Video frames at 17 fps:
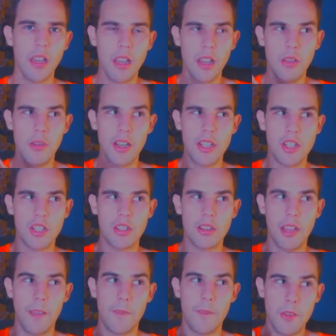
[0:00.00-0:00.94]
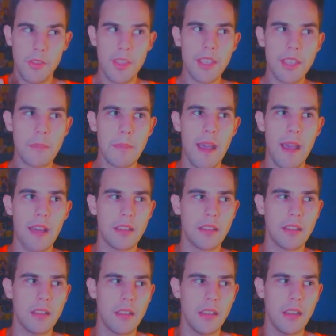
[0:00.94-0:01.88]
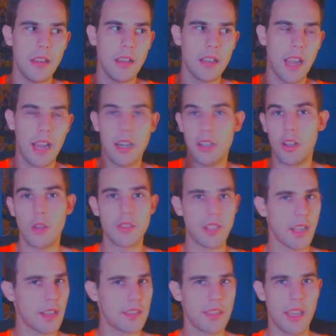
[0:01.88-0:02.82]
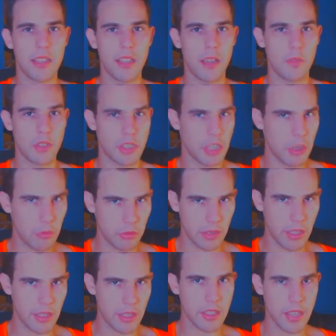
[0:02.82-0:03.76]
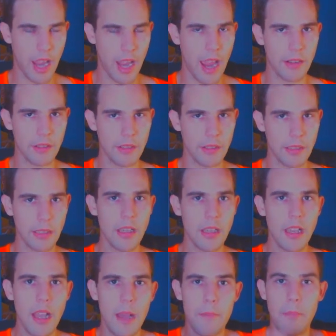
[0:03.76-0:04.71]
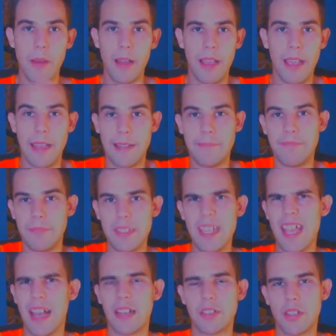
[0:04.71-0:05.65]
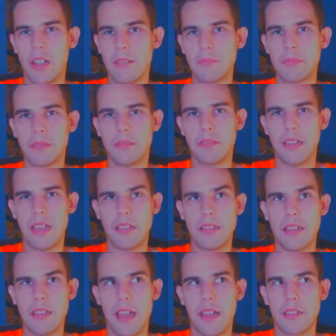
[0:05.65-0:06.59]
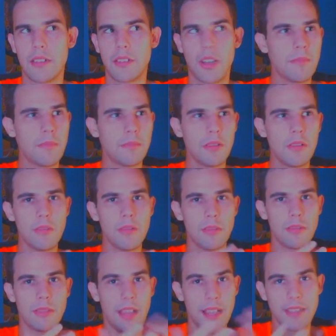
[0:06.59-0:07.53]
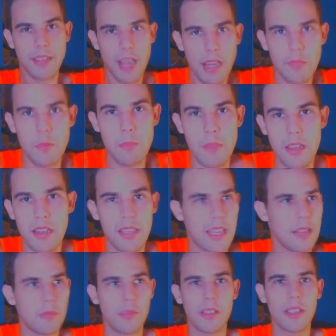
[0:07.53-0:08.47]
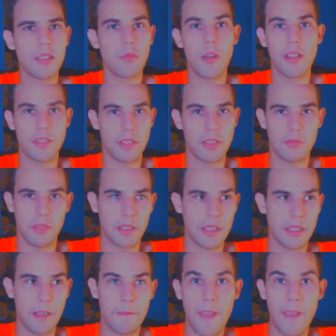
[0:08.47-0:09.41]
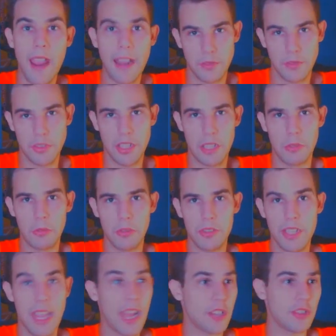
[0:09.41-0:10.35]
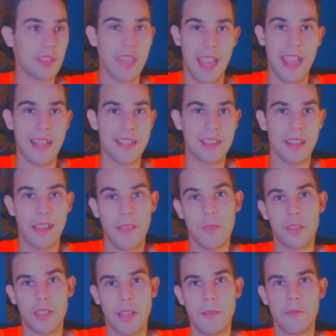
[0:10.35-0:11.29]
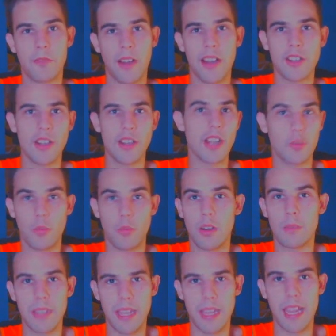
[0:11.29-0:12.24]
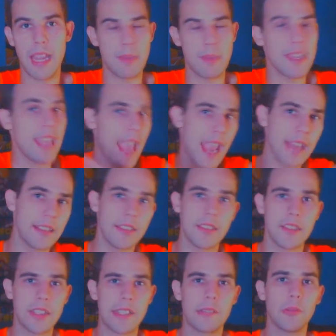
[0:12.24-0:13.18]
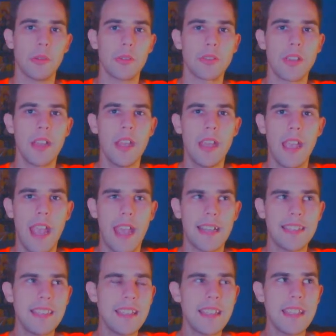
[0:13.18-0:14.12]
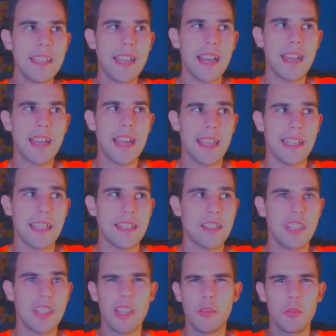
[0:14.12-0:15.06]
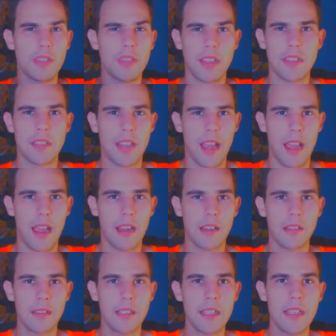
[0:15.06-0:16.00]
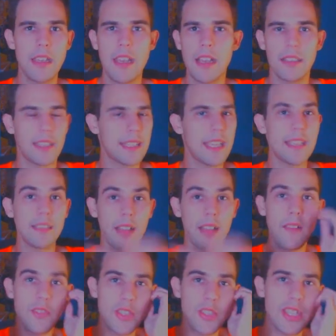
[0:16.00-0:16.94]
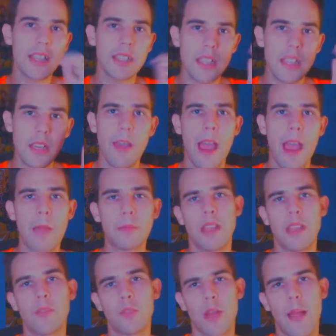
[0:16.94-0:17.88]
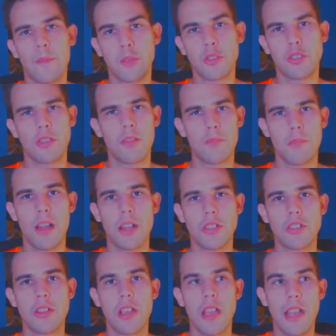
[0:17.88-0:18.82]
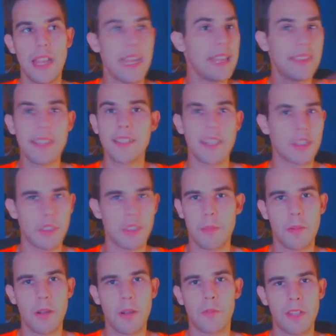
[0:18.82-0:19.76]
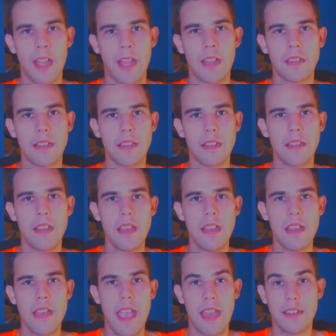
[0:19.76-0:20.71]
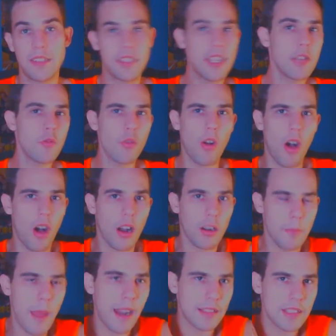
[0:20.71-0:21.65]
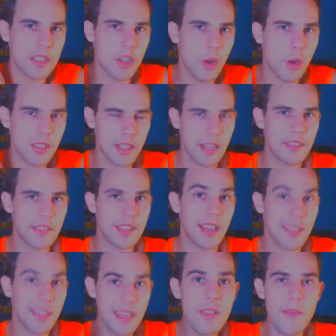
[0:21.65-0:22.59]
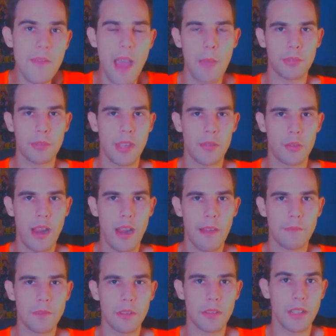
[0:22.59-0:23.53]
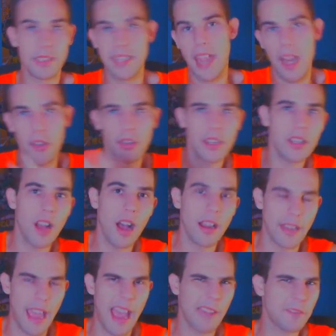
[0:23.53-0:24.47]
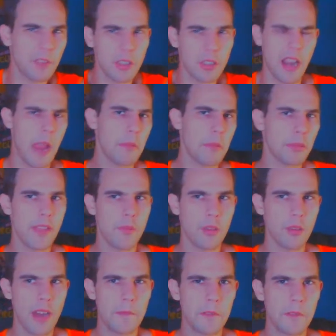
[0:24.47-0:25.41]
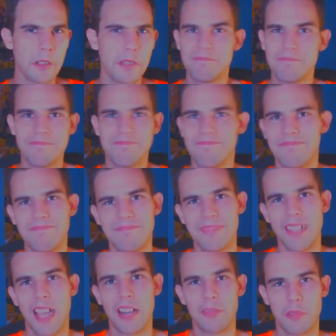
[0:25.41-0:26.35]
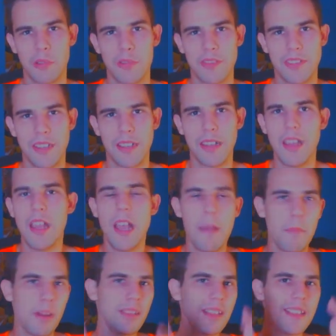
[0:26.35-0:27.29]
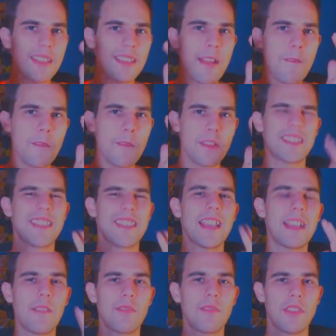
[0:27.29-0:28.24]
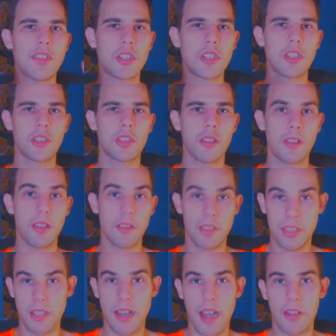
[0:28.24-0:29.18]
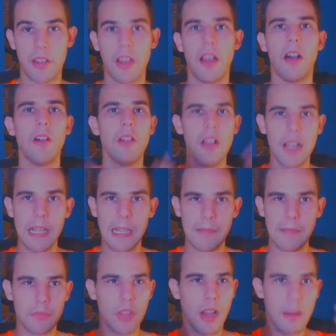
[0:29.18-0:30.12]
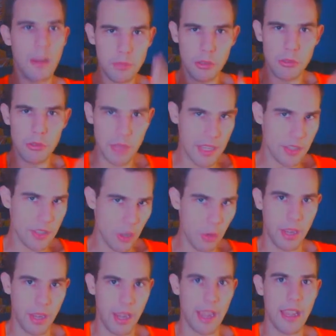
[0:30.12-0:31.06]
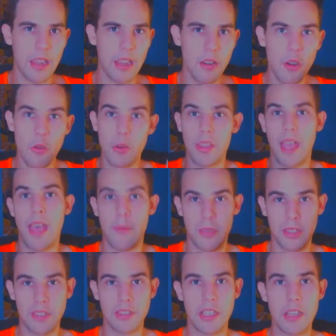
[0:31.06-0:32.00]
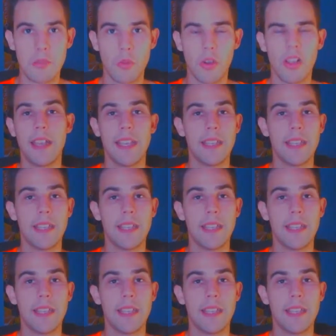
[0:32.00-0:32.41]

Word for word: Which, if you think about it, kind of goes against the idea of a sequel in its entirety. But and yeah, Don and yeah, Don Bluth has kind of admitted he really wasn't really a fan of sequels. He actually hates the Land Before Time franchise and what it became. He hated the sequels, and I think he kind of hates sequels entirely. Like he loves the idea of Happily Ever After so much, he thinks that's like the perfect ending. And a sequel automatically goes against the idea of Happily Ever After, like carrying on after Happily Ever After, kind of ruins it. But let's say for the sake of this scenario Don Bluth is okay with having a sequel.